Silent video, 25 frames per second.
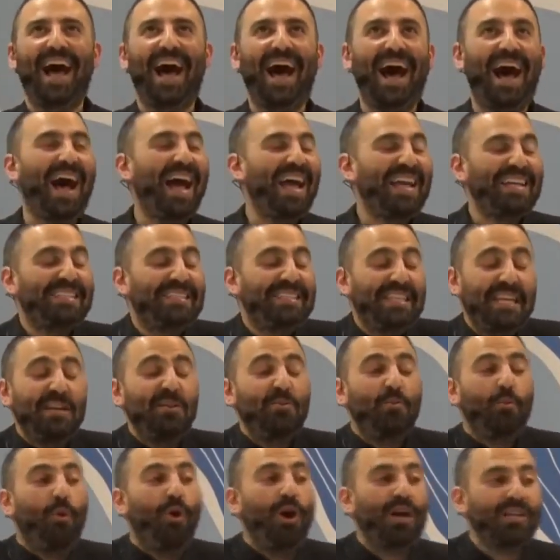I
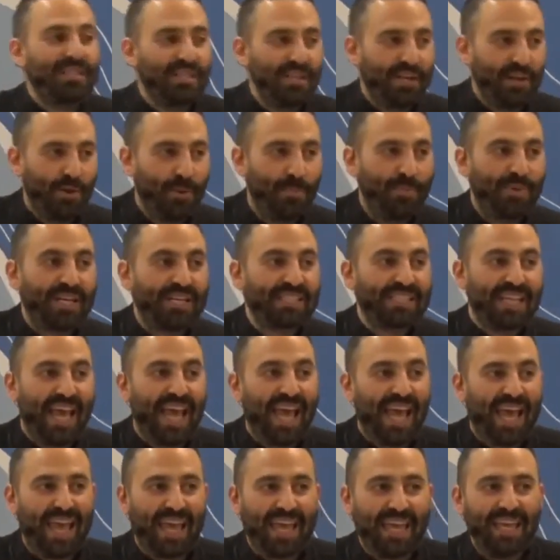didn't want to go because
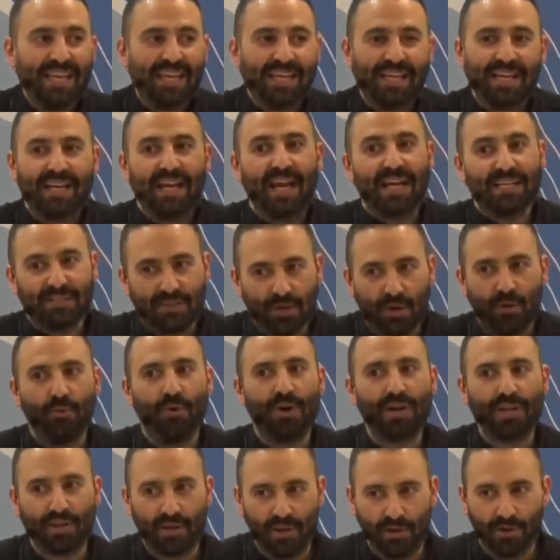A, I don't
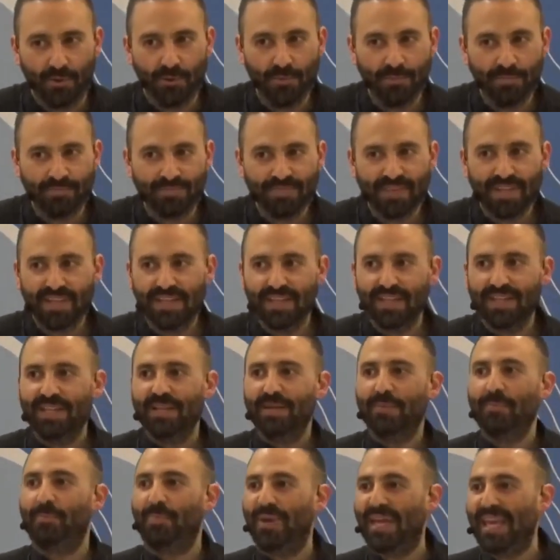want to go.
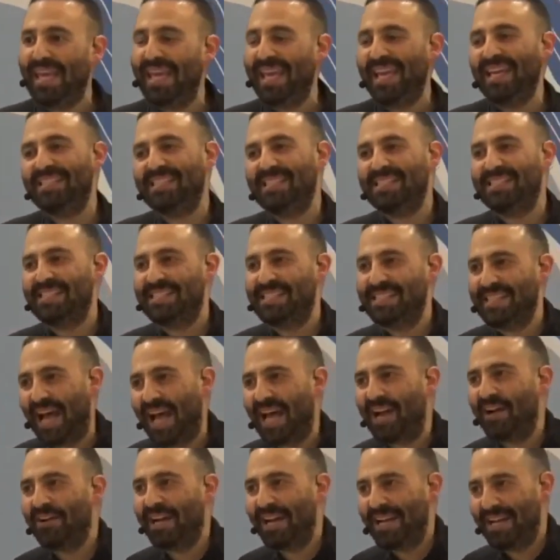B, it's a
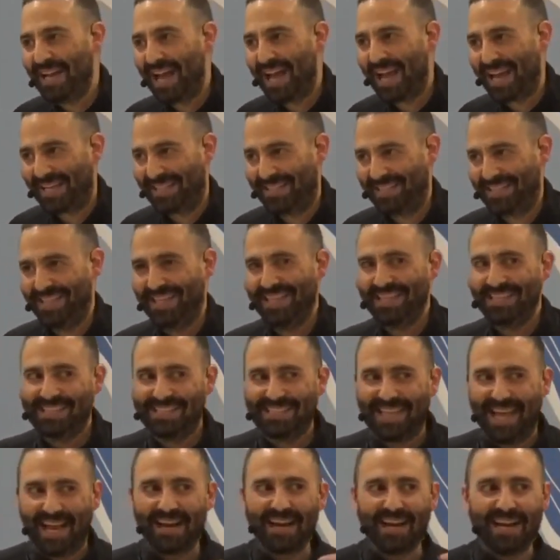Saturday night.
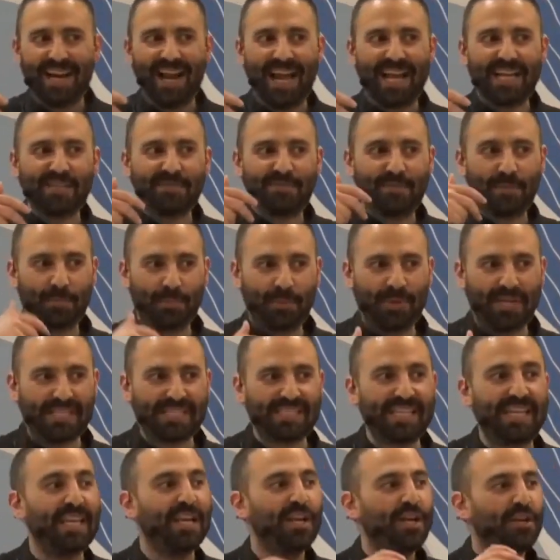Saturday nights for
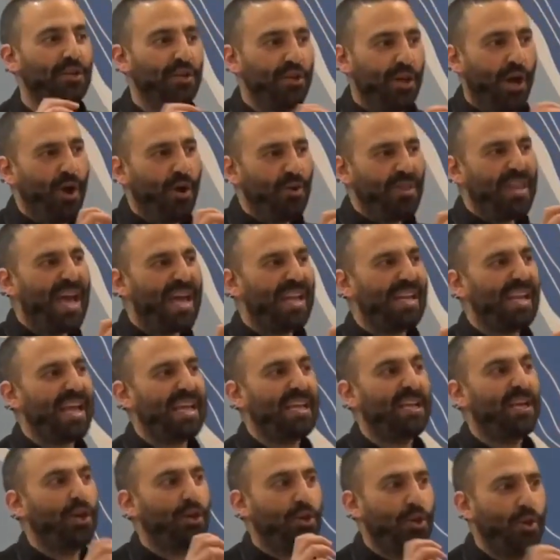priests, like, you know that,
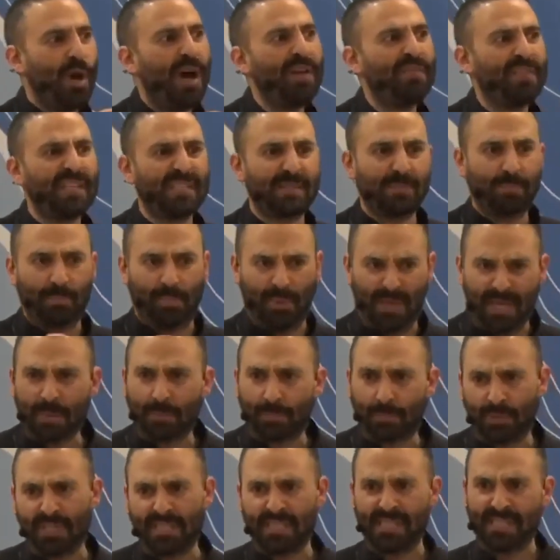like, you have this big
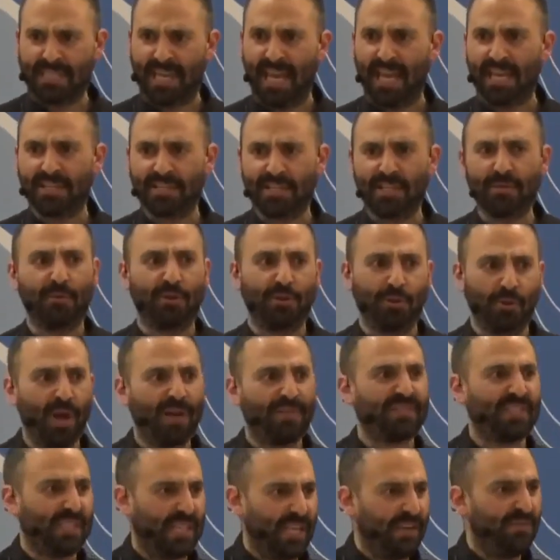presentation where you
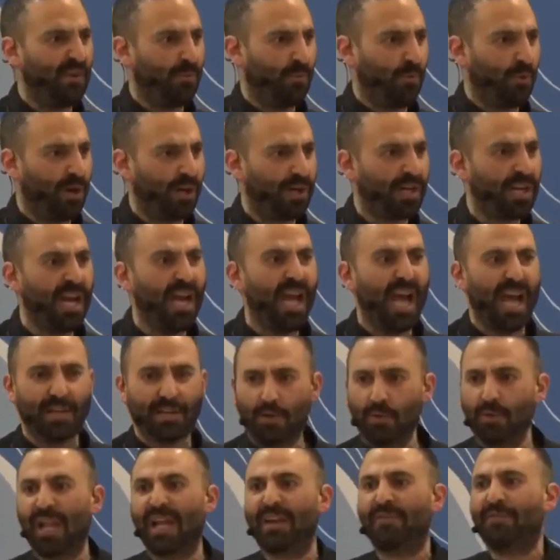have to give at work and
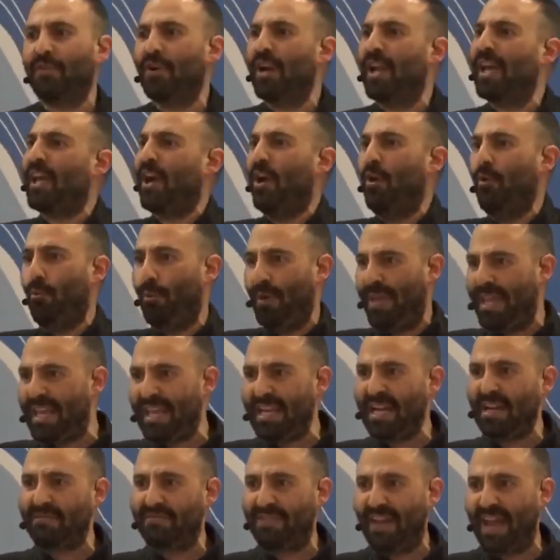you, like, for, like, a week
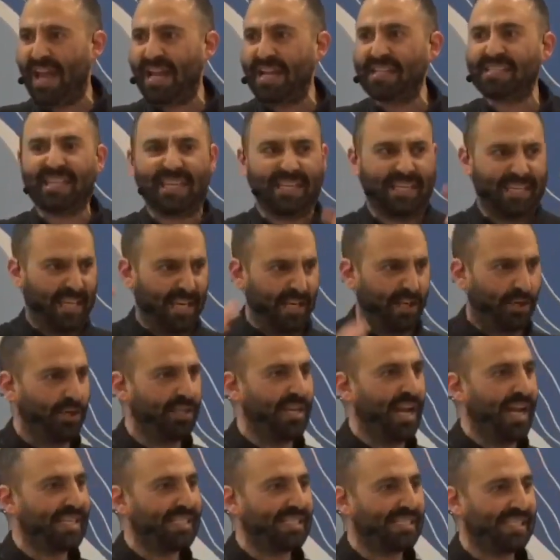in advance, like, get a
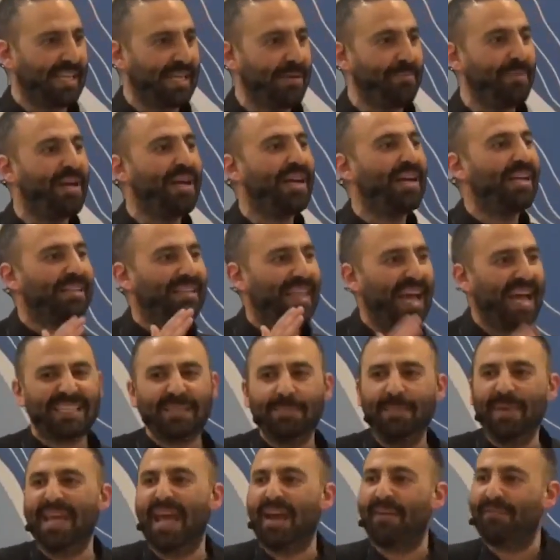good night's sleep? That's
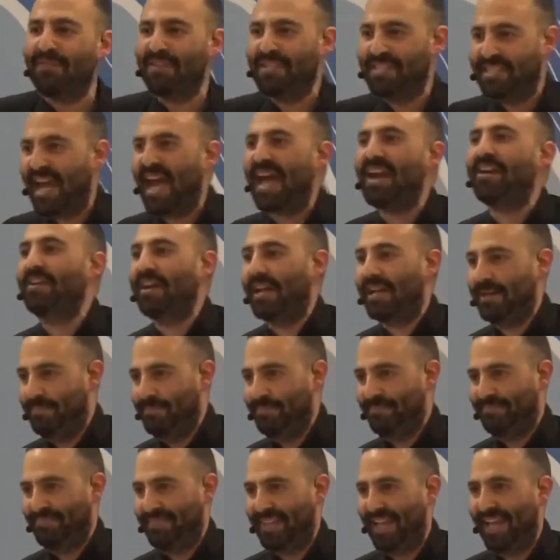me every Saturday,
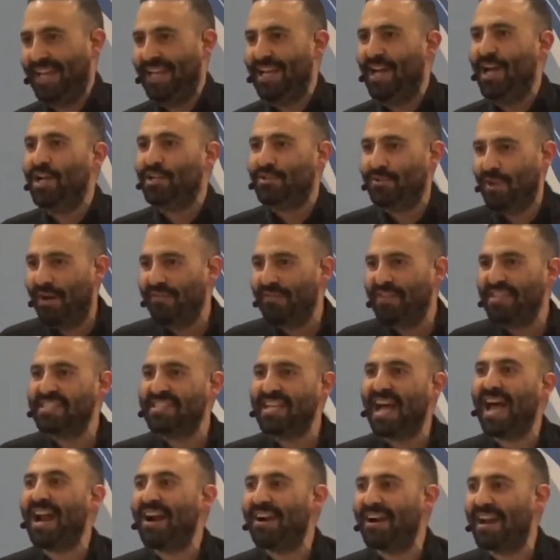okay? So every
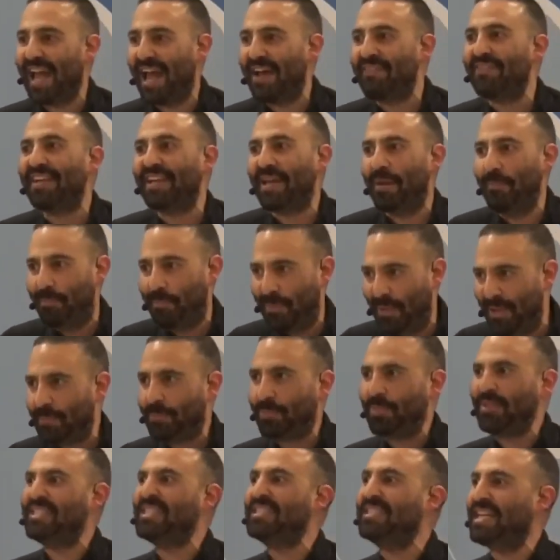Saturday I have, like, a big
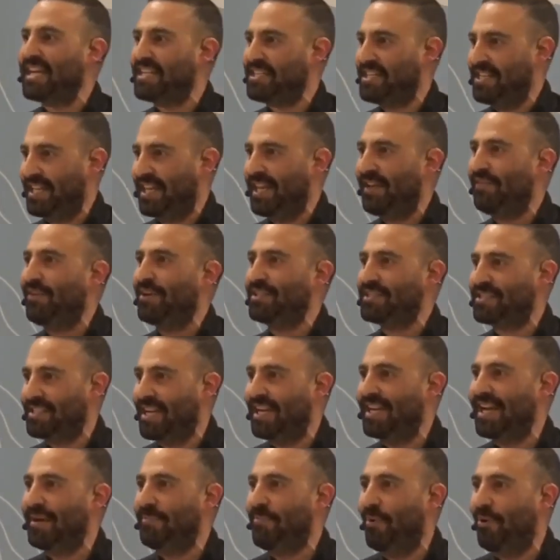presentation to give on
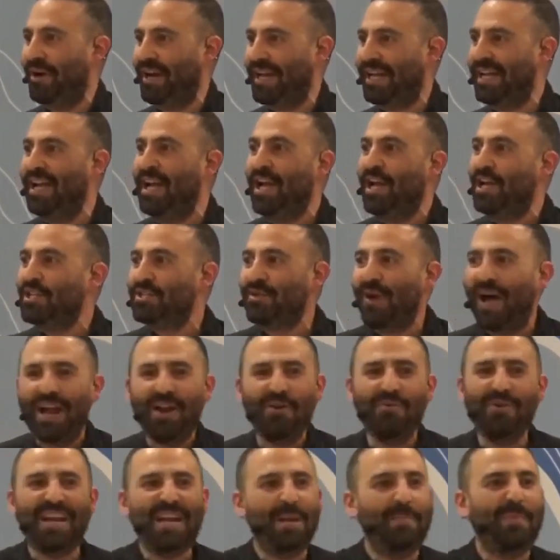Sunday morning, so I
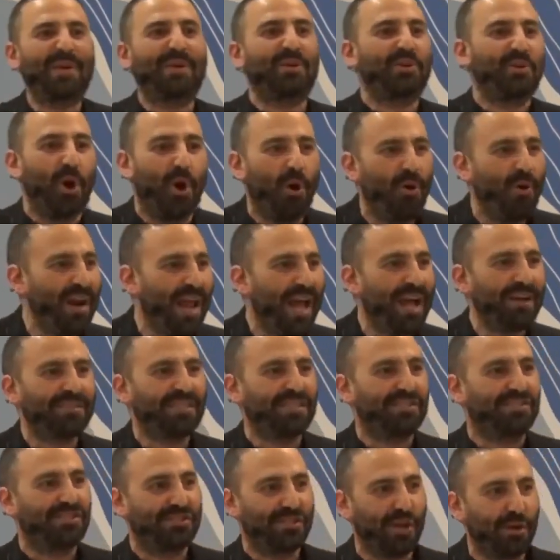don't need to be going out
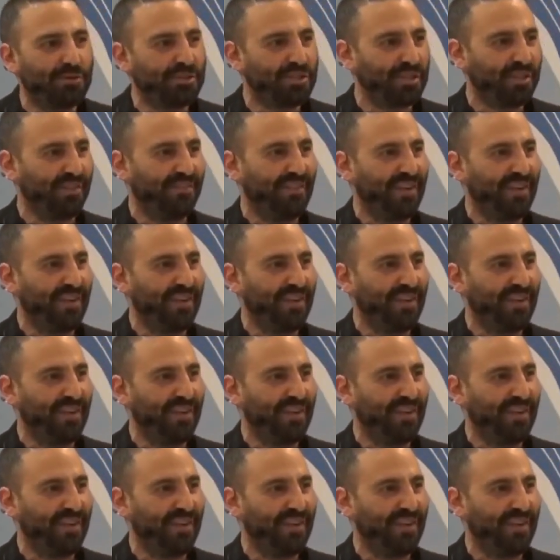to social